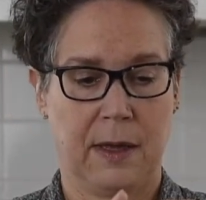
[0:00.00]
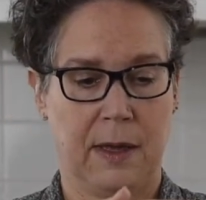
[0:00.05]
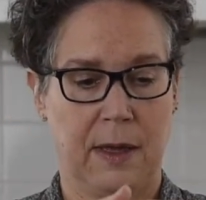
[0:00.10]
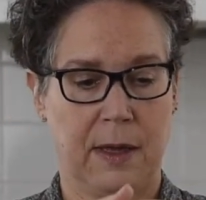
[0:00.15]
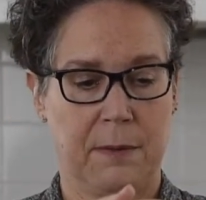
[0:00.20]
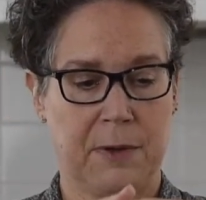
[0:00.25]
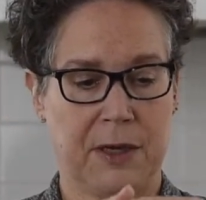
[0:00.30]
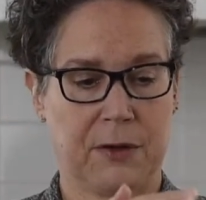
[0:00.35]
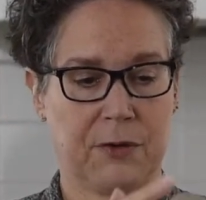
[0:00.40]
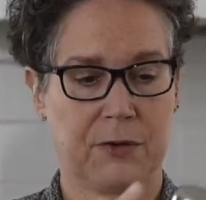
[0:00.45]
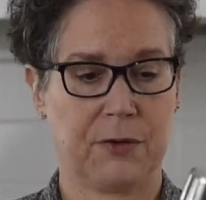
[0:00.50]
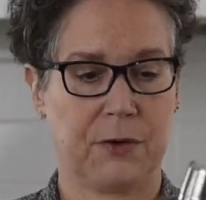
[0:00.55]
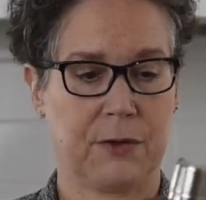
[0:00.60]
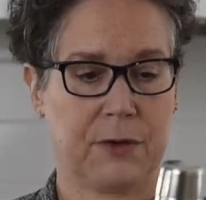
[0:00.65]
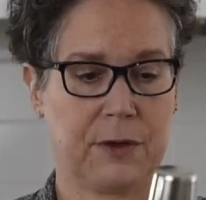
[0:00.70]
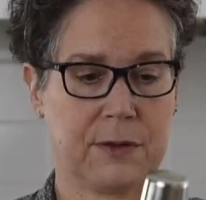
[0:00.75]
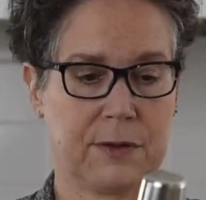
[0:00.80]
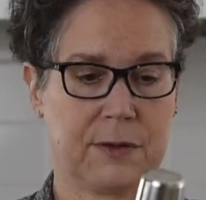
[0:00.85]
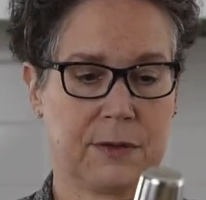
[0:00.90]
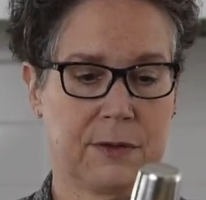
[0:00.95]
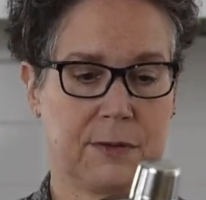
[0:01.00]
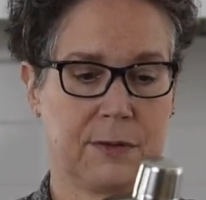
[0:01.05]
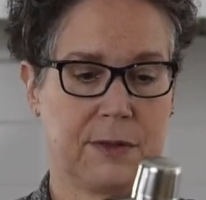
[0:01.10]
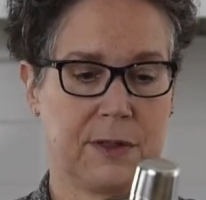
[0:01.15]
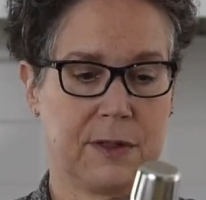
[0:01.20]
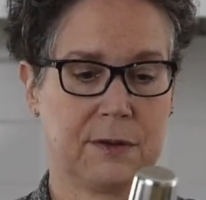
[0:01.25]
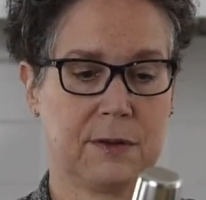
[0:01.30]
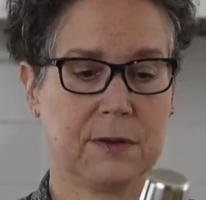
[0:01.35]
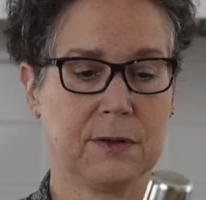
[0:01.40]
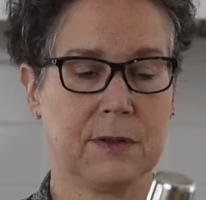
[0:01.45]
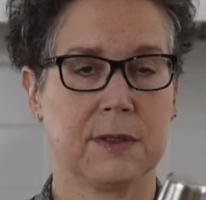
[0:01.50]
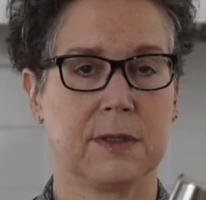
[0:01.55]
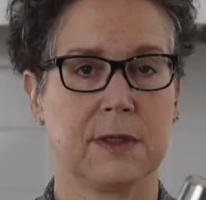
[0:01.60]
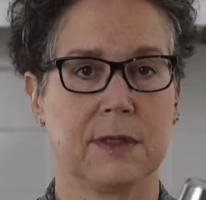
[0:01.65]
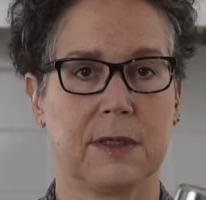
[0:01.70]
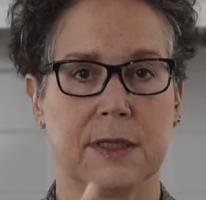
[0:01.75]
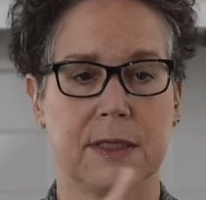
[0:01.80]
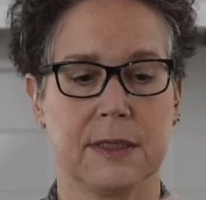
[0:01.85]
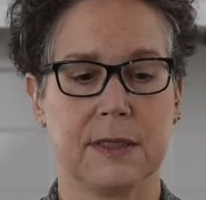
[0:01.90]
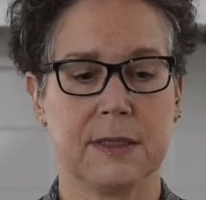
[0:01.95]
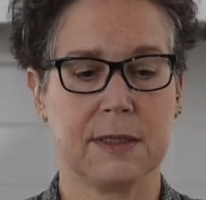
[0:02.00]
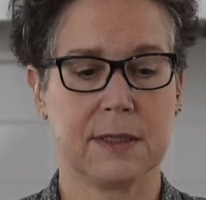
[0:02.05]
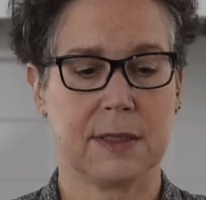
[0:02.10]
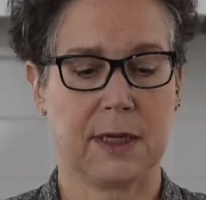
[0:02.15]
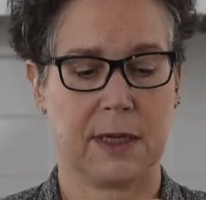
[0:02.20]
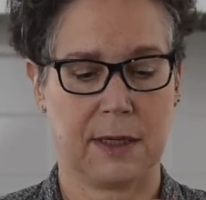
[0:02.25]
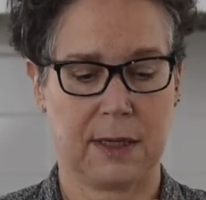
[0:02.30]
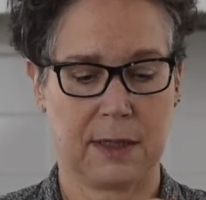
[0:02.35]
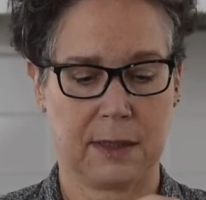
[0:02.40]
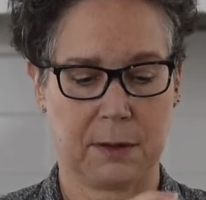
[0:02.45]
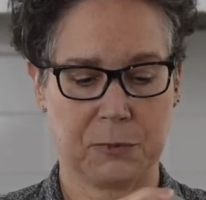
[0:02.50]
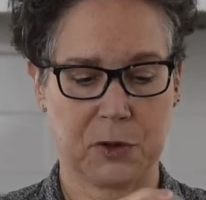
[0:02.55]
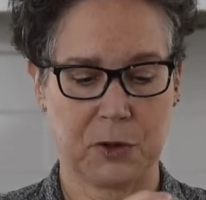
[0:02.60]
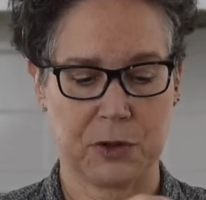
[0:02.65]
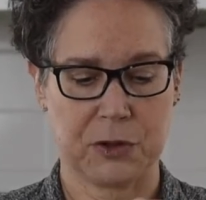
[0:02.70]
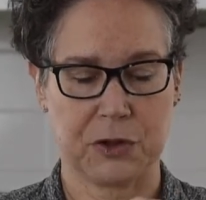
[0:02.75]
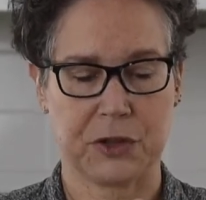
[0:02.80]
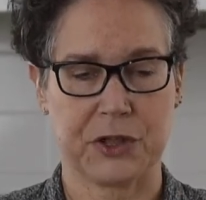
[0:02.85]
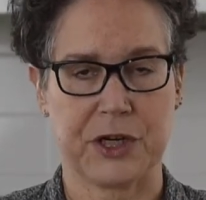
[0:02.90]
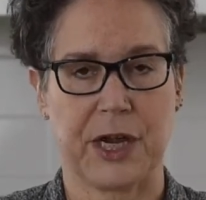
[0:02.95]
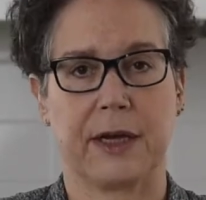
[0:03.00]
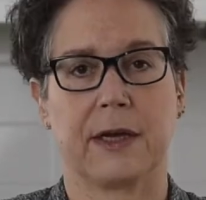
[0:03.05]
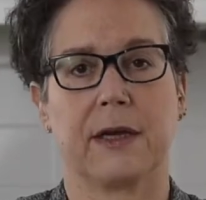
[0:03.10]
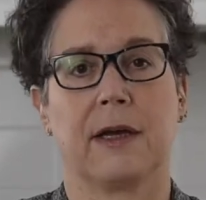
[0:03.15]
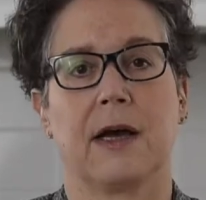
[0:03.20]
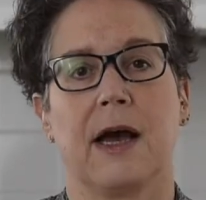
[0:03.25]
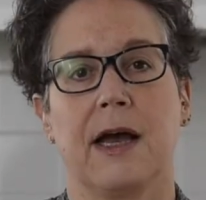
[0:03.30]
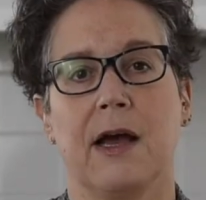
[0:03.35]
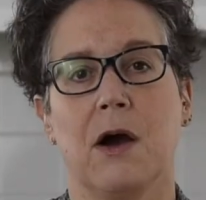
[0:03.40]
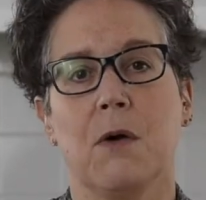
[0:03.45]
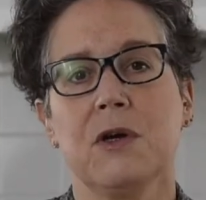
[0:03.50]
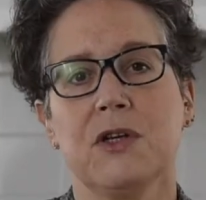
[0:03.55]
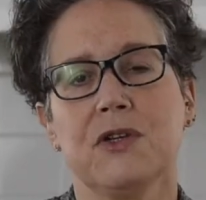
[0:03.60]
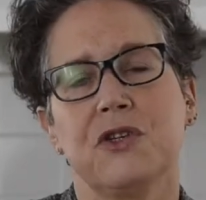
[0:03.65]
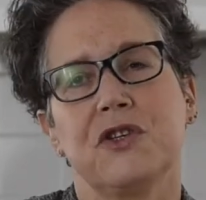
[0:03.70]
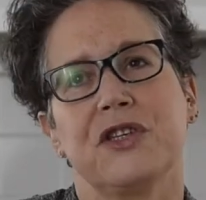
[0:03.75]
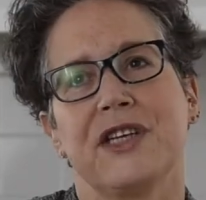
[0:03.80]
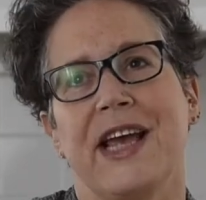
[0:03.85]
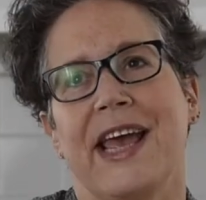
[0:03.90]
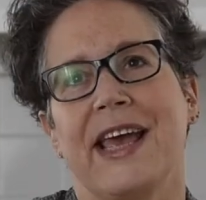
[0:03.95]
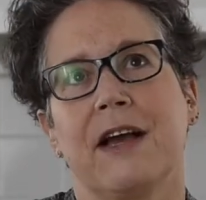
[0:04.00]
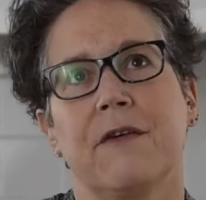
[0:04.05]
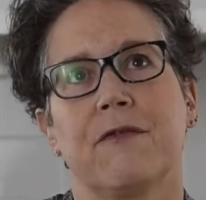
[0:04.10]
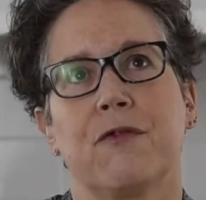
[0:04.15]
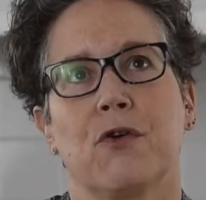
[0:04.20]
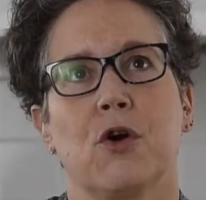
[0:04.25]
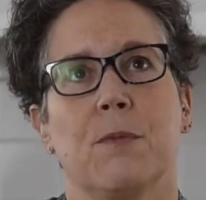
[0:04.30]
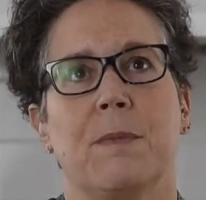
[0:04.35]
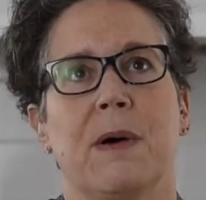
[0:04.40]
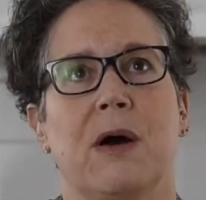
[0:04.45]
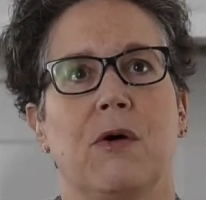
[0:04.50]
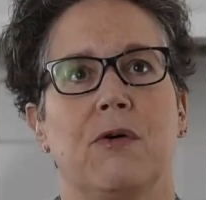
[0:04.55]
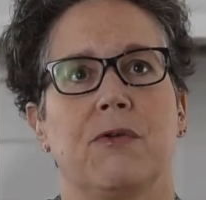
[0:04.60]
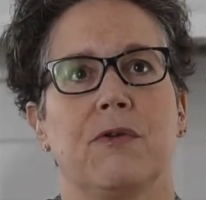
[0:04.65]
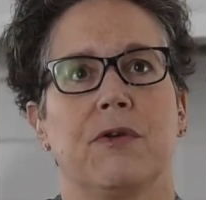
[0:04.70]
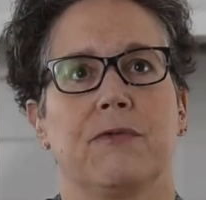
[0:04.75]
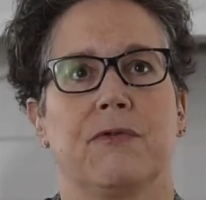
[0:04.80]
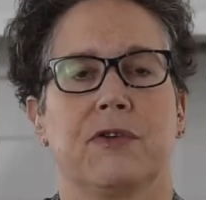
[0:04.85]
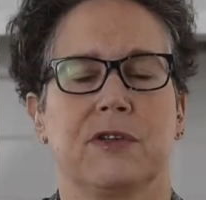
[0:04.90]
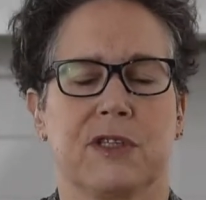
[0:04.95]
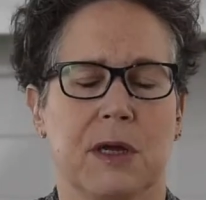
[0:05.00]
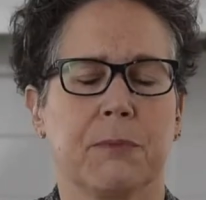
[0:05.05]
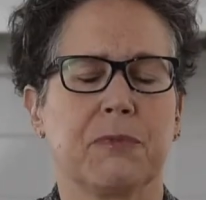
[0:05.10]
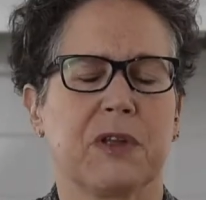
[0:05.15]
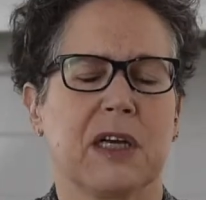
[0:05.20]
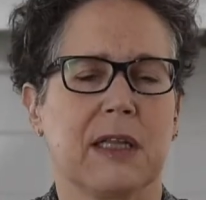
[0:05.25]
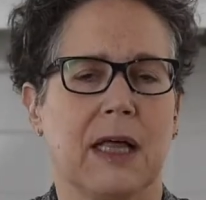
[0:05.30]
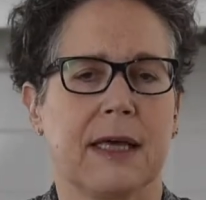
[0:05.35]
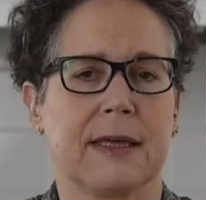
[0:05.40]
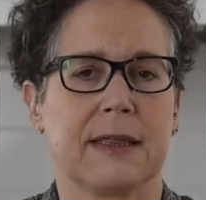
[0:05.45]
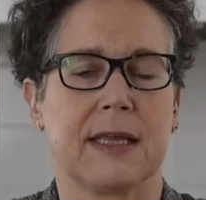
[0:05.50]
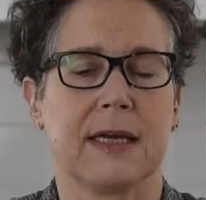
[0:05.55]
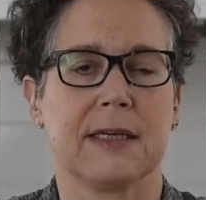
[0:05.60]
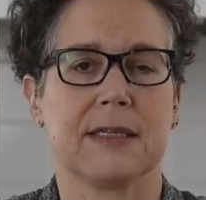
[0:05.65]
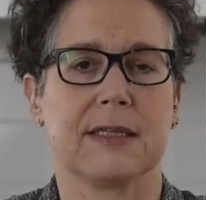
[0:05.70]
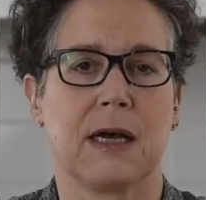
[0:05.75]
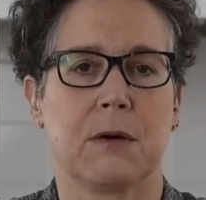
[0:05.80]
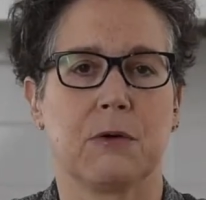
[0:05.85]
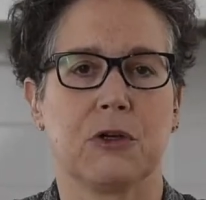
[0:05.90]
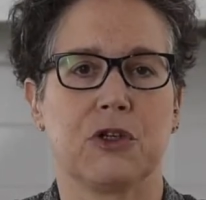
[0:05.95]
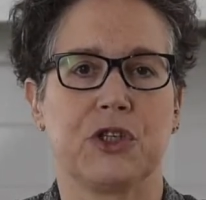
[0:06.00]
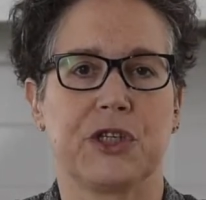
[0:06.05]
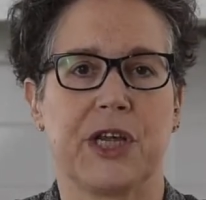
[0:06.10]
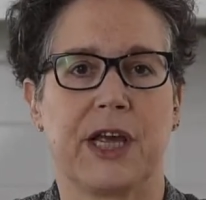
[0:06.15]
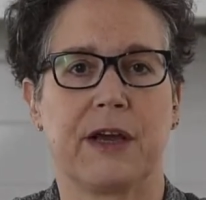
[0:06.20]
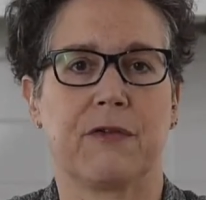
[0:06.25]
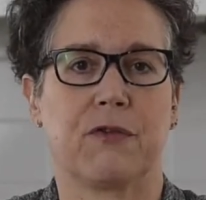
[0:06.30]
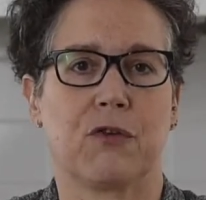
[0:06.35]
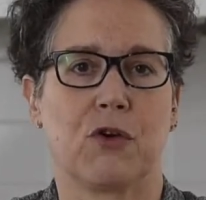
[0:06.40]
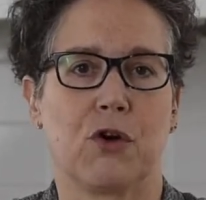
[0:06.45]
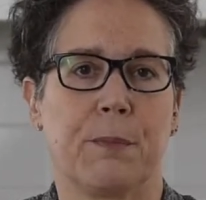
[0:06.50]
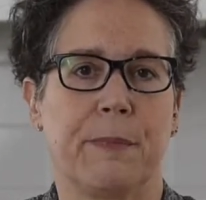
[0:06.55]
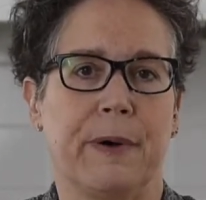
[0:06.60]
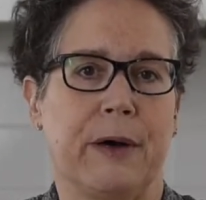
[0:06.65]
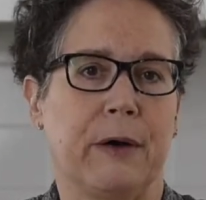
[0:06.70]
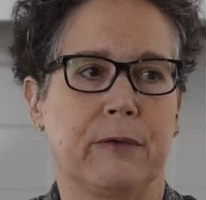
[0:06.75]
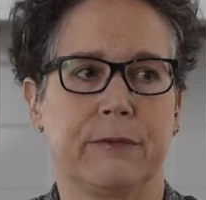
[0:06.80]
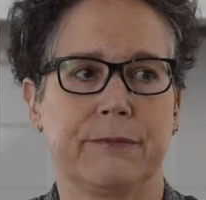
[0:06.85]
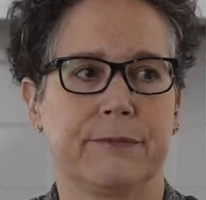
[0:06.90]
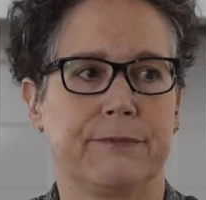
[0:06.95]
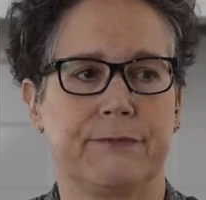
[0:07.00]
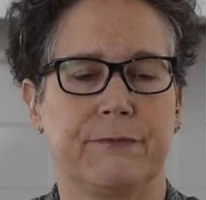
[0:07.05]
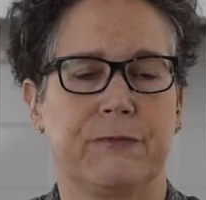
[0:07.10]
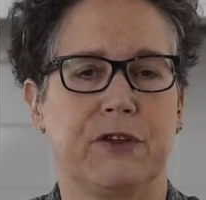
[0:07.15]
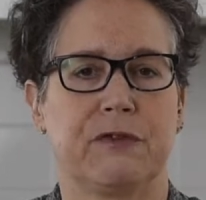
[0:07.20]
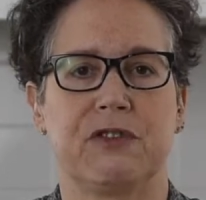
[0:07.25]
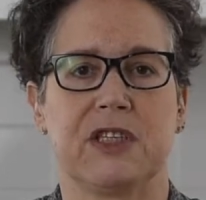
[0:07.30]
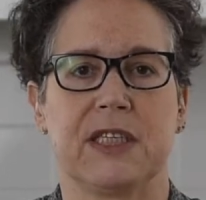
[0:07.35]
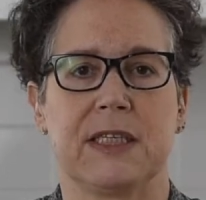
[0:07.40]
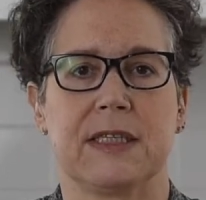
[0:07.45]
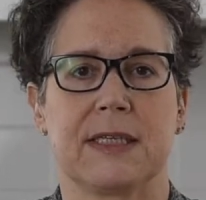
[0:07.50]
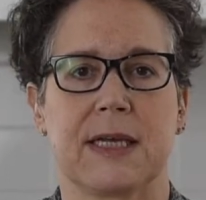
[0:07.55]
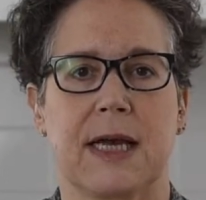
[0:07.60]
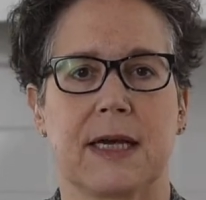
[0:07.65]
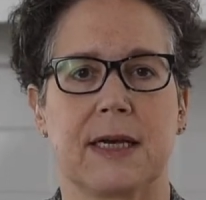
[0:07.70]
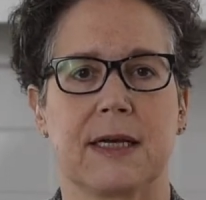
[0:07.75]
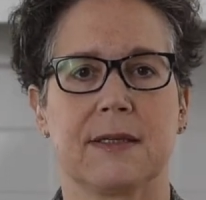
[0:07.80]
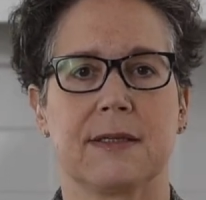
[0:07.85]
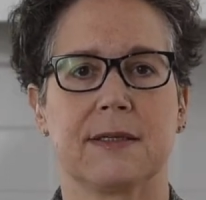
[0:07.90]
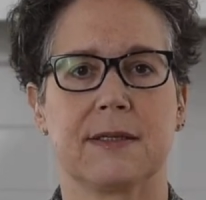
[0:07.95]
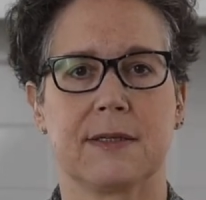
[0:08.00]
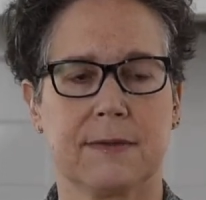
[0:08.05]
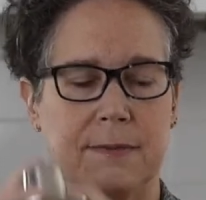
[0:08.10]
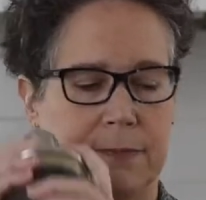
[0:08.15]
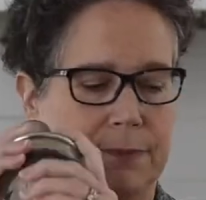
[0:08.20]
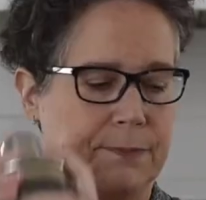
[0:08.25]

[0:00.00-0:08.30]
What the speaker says: and make sure it's sealed, and it is, and then I'm going to shake. I always shake for something like this, I would shake for about 15 seconds.